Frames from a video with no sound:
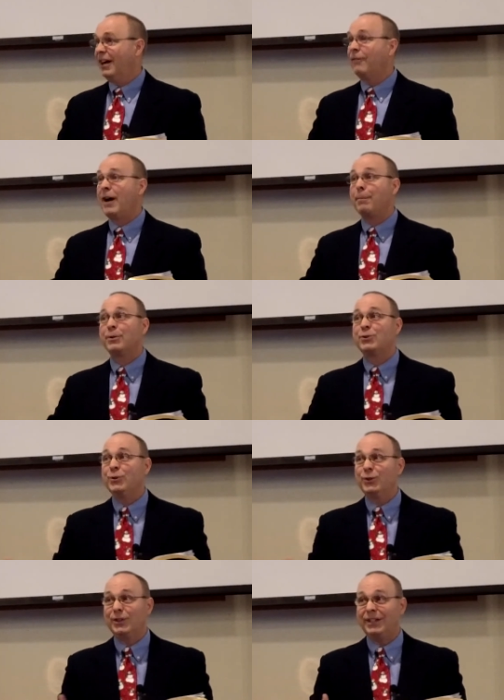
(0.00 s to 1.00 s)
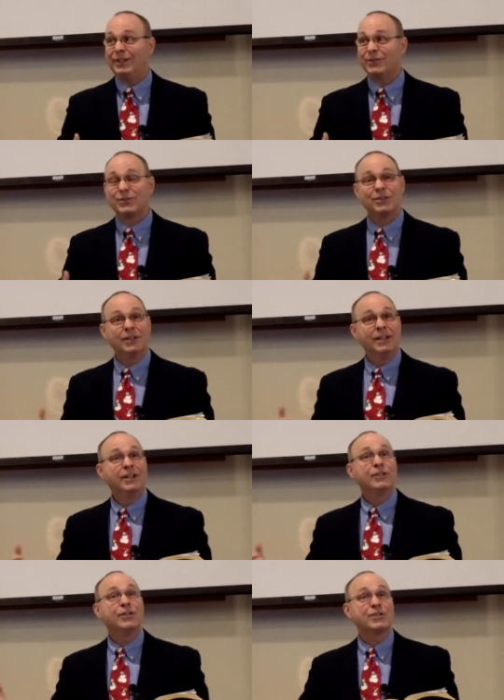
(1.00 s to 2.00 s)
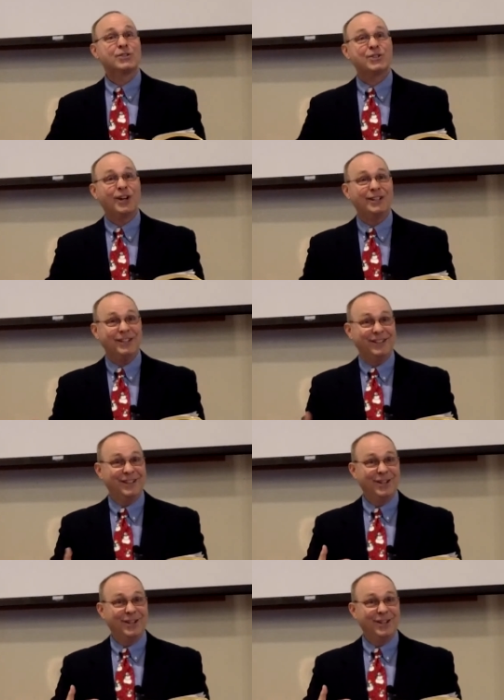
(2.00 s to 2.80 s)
of opportunities to study